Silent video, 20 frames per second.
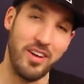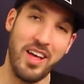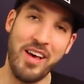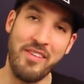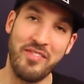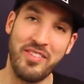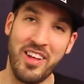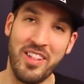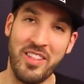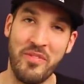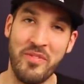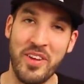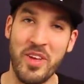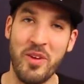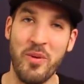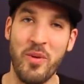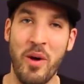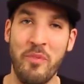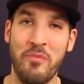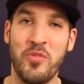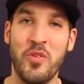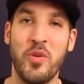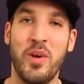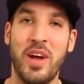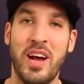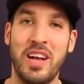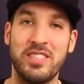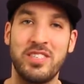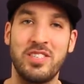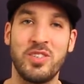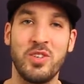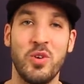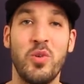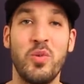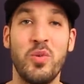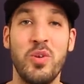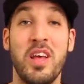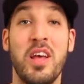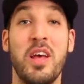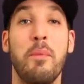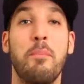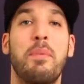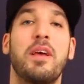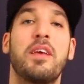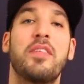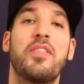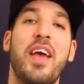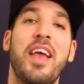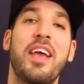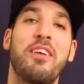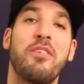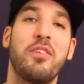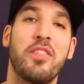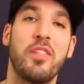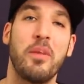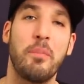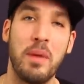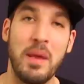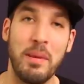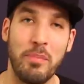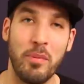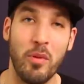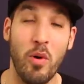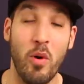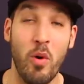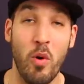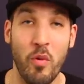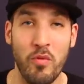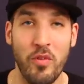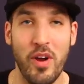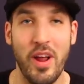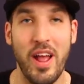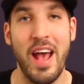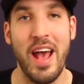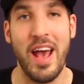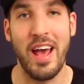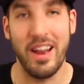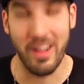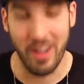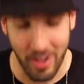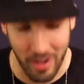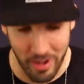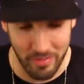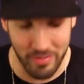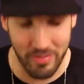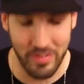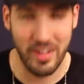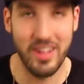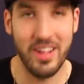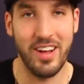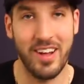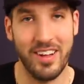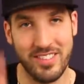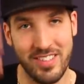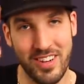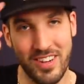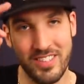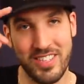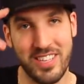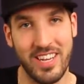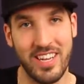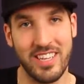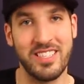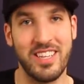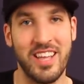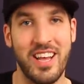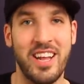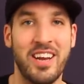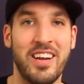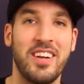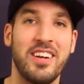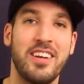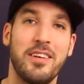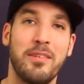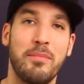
I'll have another video up for you guys soon. Big thank you to the people over at HUF. I'll talk to you guys later.